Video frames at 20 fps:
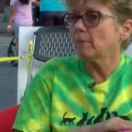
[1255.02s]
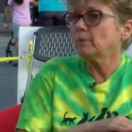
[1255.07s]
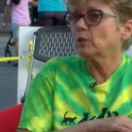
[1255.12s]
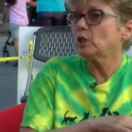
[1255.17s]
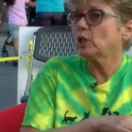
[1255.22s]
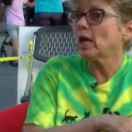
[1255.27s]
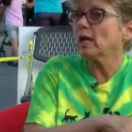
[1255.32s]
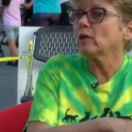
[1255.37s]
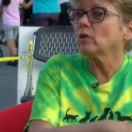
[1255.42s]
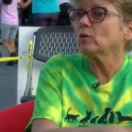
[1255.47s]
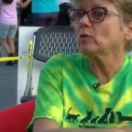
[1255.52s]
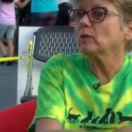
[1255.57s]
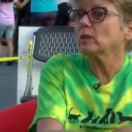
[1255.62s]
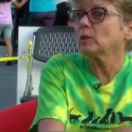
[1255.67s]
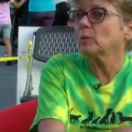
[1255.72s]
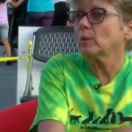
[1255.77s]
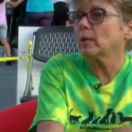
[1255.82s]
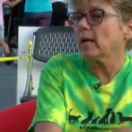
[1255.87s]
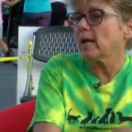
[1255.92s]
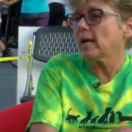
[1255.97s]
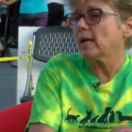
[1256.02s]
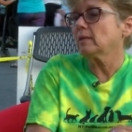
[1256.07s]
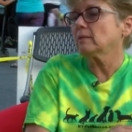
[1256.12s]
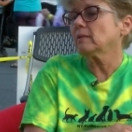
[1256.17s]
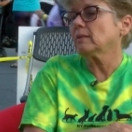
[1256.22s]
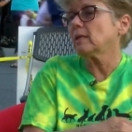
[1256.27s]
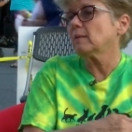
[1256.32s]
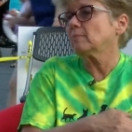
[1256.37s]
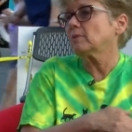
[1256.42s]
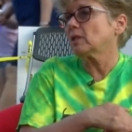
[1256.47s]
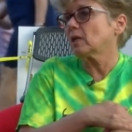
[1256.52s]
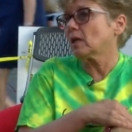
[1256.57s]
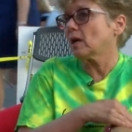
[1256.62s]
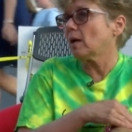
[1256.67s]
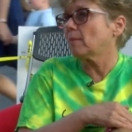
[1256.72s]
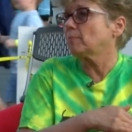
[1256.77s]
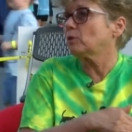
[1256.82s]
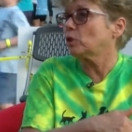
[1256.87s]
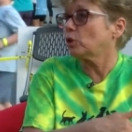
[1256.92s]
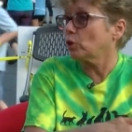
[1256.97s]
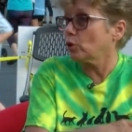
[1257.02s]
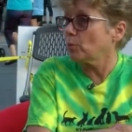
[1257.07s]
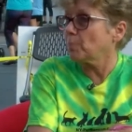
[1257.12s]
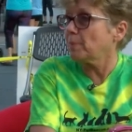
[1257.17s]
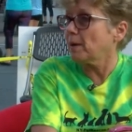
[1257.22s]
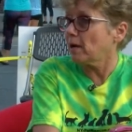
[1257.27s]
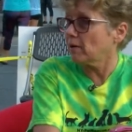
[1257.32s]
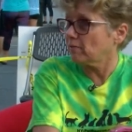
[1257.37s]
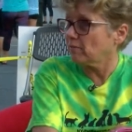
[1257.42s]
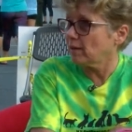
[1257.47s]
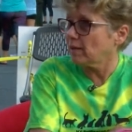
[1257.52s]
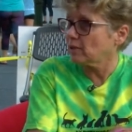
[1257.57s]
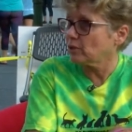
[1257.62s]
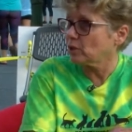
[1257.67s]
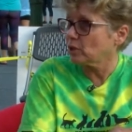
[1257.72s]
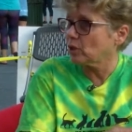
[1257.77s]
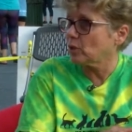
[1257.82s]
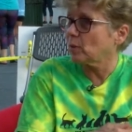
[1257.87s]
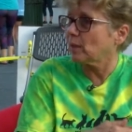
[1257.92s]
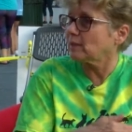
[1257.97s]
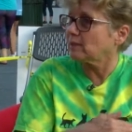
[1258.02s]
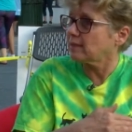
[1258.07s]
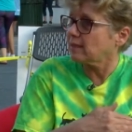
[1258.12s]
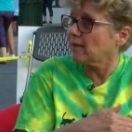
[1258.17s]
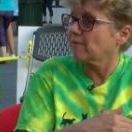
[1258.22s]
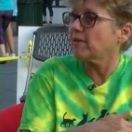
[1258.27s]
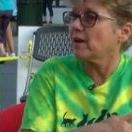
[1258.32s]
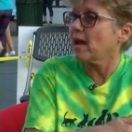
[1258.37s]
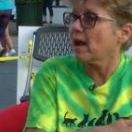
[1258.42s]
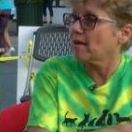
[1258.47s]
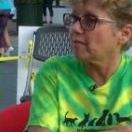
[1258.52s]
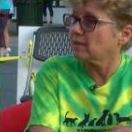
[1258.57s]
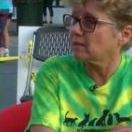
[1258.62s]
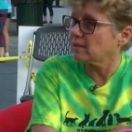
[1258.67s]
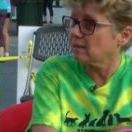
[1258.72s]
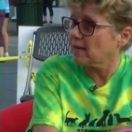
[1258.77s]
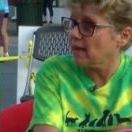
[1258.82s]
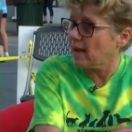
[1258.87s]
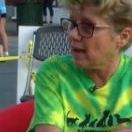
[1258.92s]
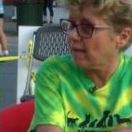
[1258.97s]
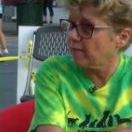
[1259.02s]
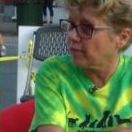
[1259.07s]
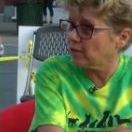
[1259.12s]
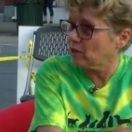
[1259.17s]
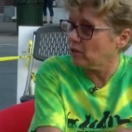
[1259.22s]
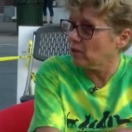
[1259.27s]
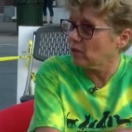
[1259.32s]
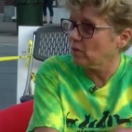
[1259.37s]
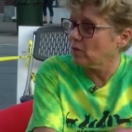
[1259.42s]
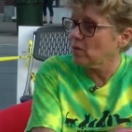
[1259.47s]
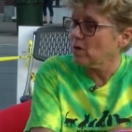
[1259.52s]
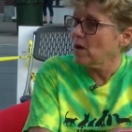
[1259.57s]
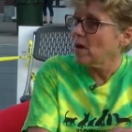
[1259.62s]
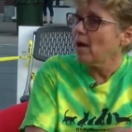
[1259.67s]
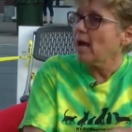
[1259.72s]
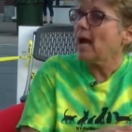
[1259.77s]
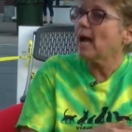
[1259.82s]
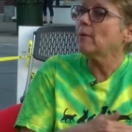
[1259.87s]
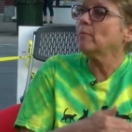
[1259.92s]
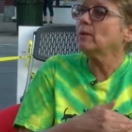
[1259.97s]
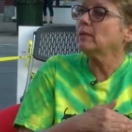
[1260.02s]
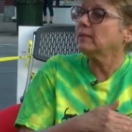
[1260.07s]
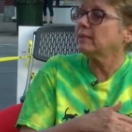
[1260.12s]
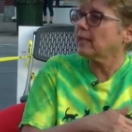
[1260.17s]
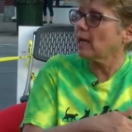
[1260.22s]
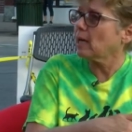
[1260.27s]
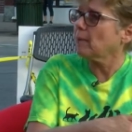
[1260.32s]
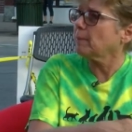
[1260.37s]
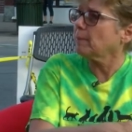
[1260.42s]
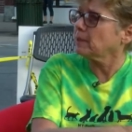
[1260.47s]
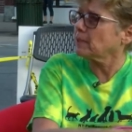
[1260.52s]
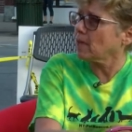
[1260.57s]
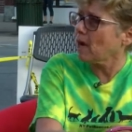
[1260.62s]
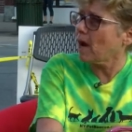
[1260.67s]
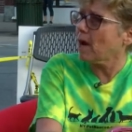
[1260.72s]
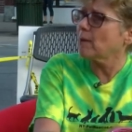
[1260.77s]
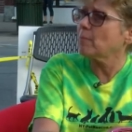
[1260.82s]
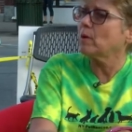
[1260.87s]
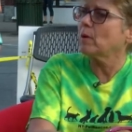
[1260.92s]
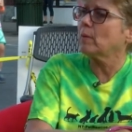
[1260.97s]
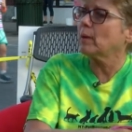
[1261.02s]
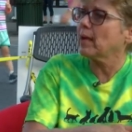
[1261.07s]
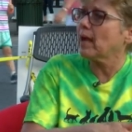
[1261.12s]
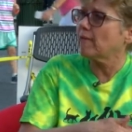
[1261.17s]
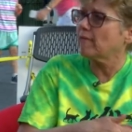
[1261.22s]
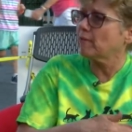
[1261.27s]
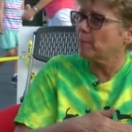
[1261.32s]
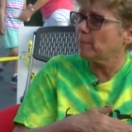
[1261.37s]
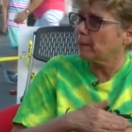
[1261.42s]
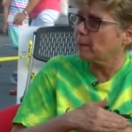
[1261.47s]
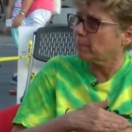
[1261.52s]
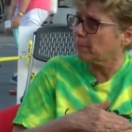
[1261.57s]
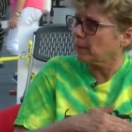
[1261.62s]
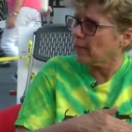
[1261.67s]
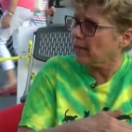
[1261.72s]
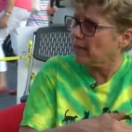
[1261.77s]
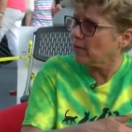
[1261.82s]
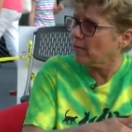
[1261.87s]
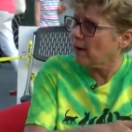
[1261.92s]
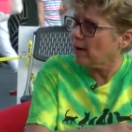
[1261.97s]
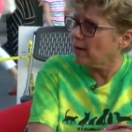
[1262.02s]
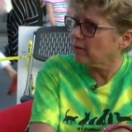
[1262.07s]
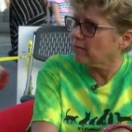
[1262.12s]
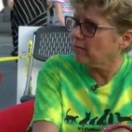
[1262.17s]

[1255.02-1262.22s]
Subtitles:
Generally, we ask them to come to Pet Rescue at 7 Harrison Avenue, and we set up a time where we have a big playground